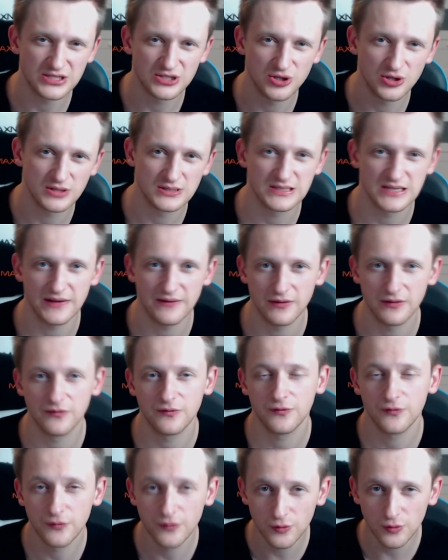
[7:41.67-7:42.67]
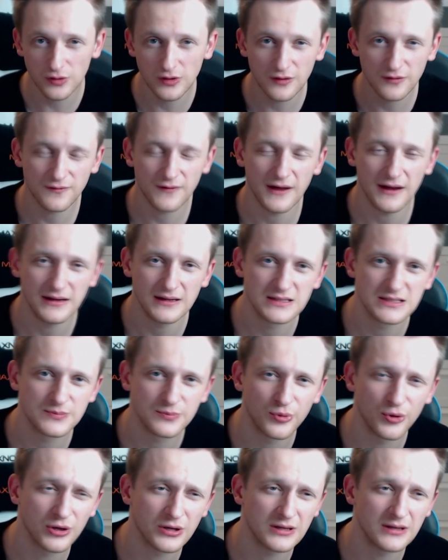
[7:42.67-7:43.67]
7 through the Firelands
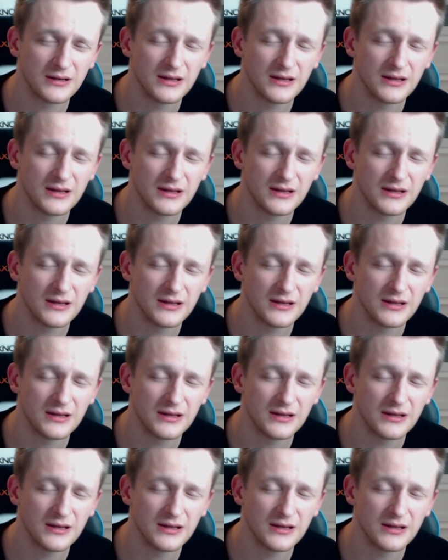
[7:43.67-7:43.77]
Portal.